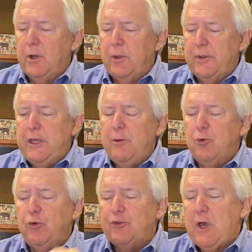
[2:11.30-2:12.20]
the
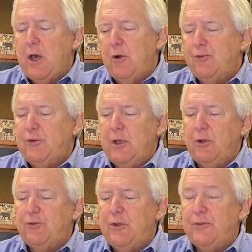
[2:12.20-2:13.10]
Hebrew scholars tell
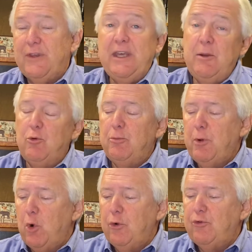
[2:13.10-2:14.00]
us that the Hebrew
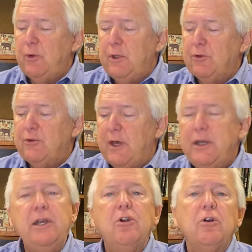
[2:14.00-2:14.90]
poetry is not
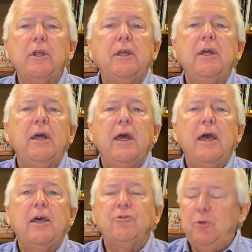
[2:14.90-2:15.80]
nearly
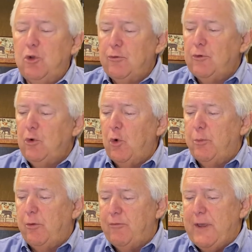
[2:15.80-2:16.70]
as beautiful or
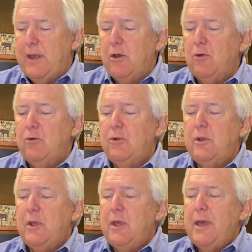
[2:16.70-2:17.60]
profound,
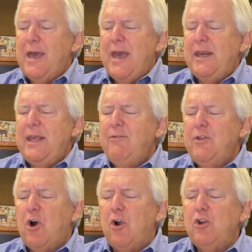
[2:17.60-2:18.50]
and even
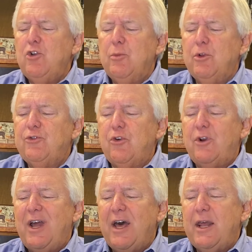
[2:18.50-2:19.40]
the arguments are
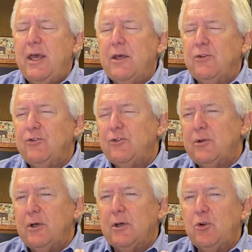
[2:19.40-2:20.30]
not as
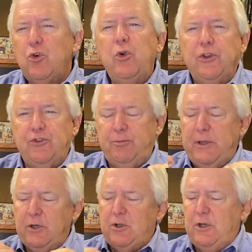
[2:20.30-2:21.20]
crisp
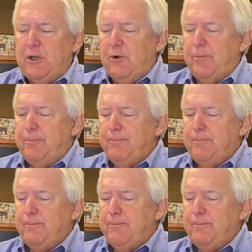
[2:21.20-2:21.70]
and clear.